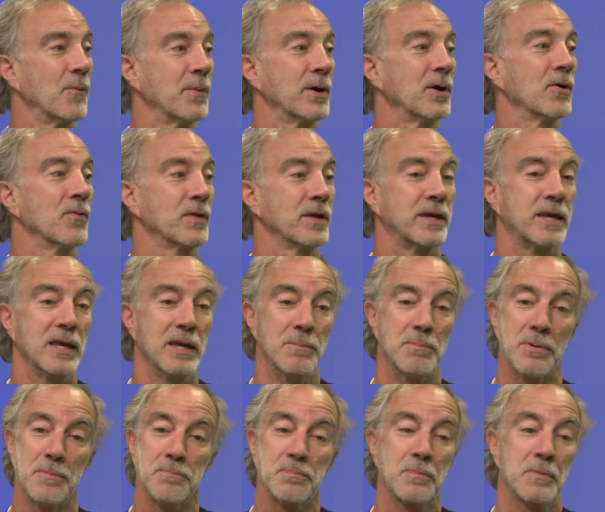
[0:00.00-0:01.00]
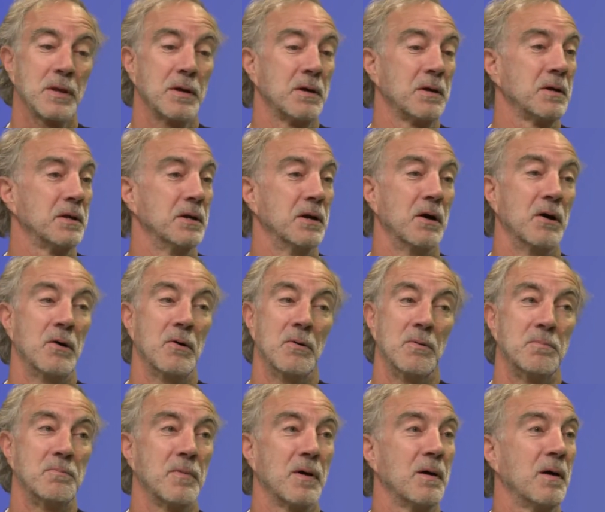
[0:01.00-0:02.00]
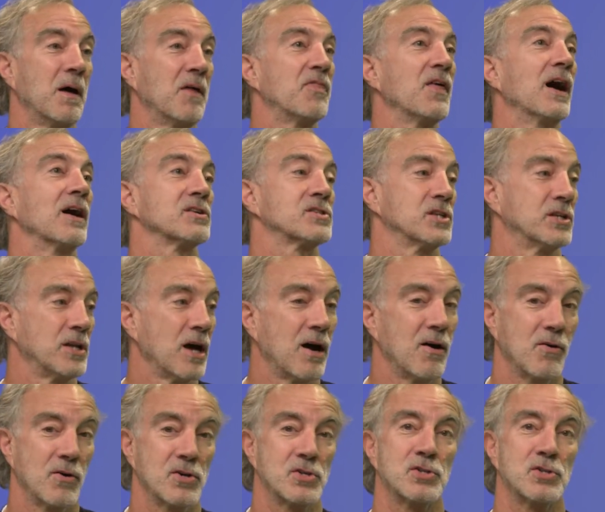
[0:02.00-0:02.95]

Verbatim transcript: we only keep you know, $1,000.